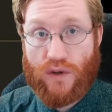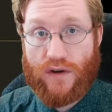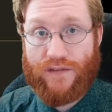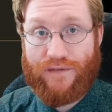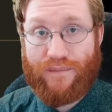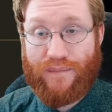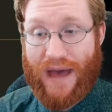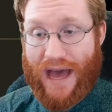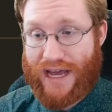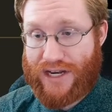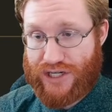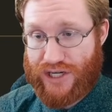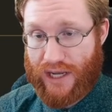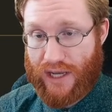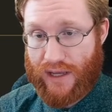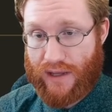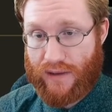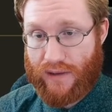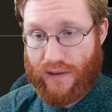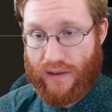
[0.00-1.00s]
sort of
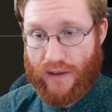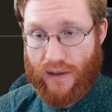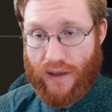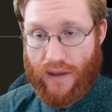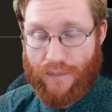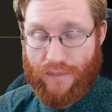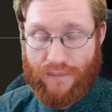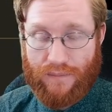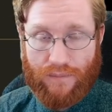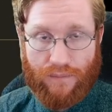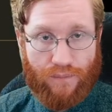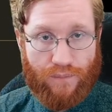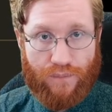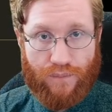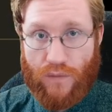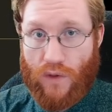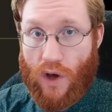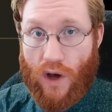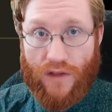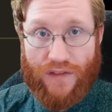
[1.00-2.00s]
magic.
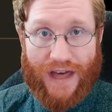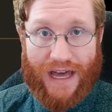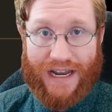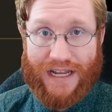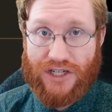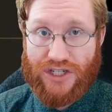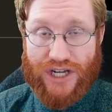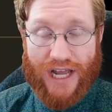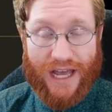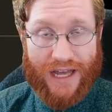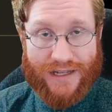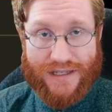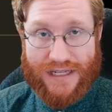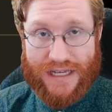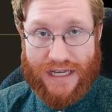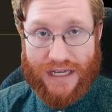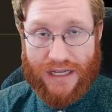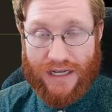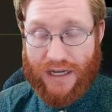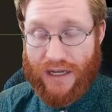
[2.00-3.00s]
Call that
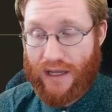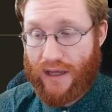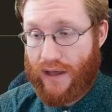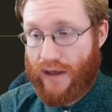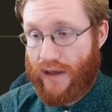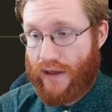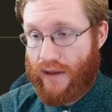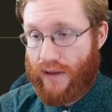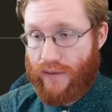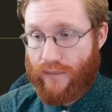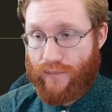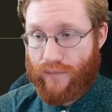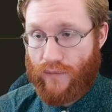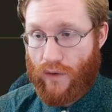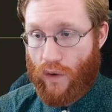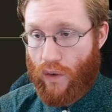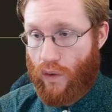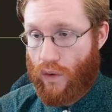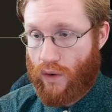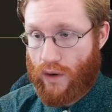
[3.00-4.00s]
enchanting
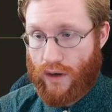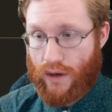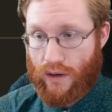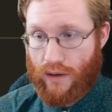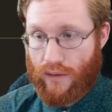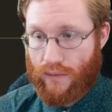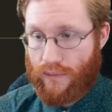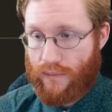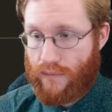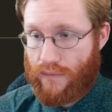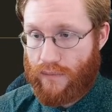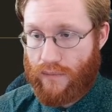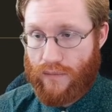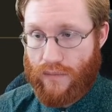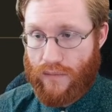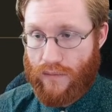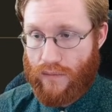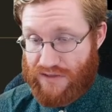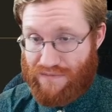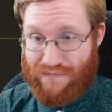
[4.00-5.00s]
or
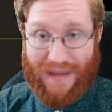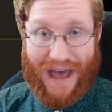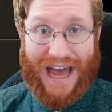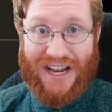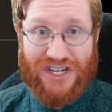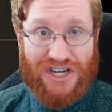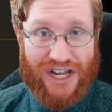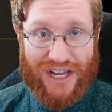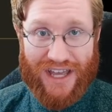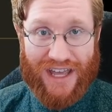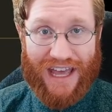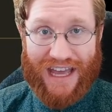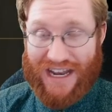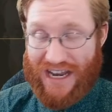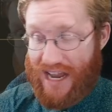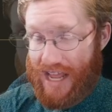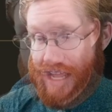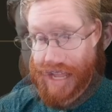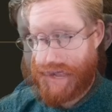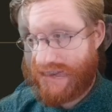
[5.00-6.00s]
just magic.
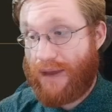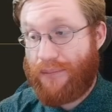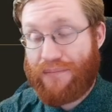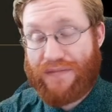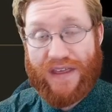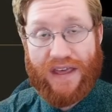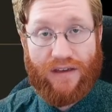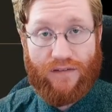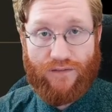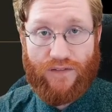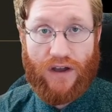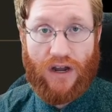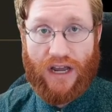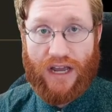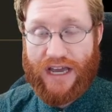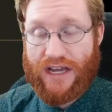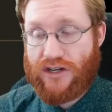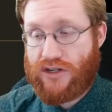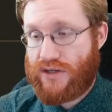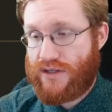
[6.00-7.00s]
It is something
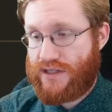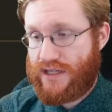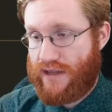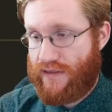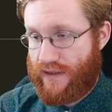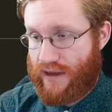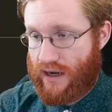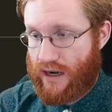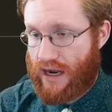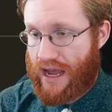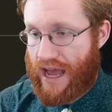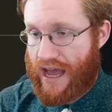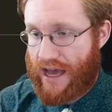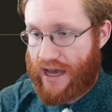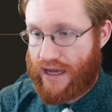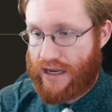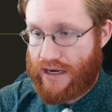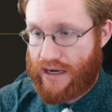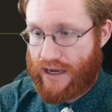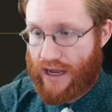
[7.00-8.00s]
very interesting there.
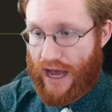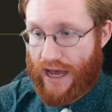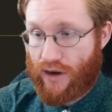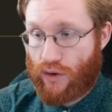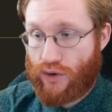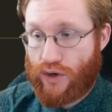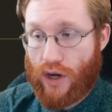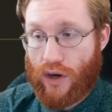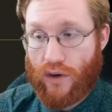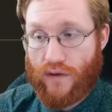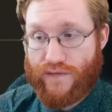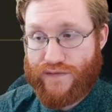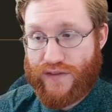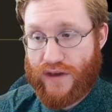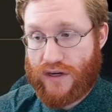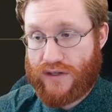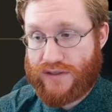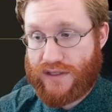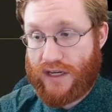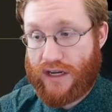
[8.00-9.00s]
And I don't know if
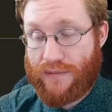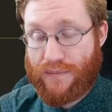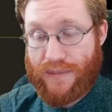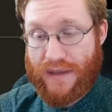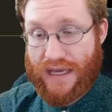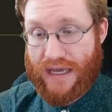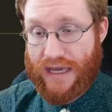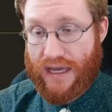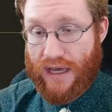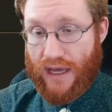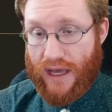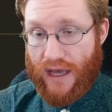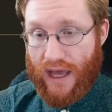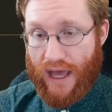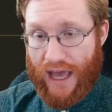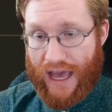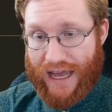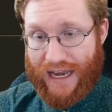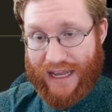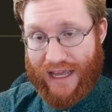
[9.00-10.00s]
there's going to be
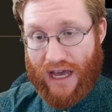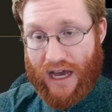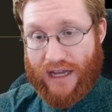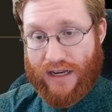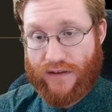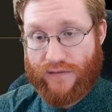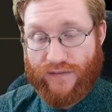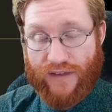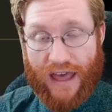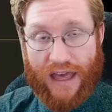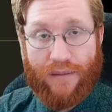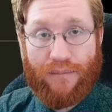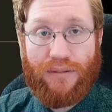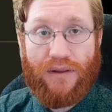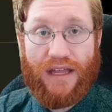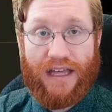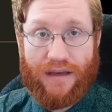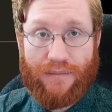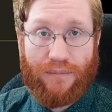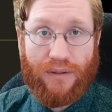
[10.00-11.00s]
any kind of
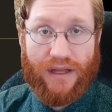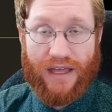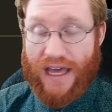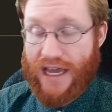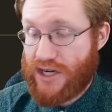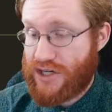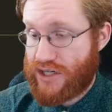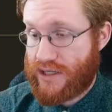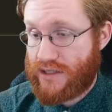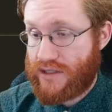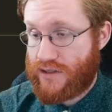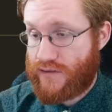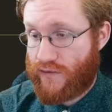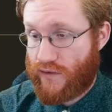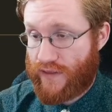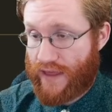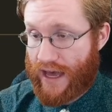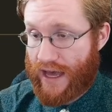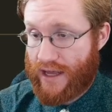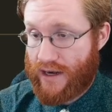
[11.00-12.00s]
gameplay implications
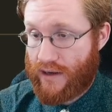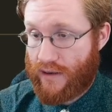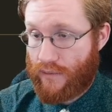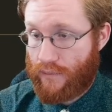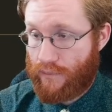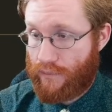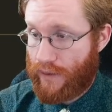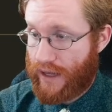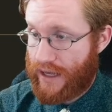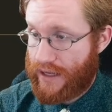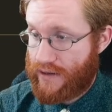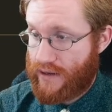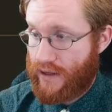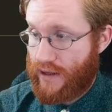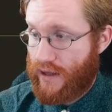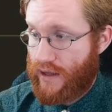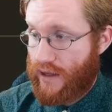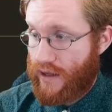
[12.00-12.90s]
for that, but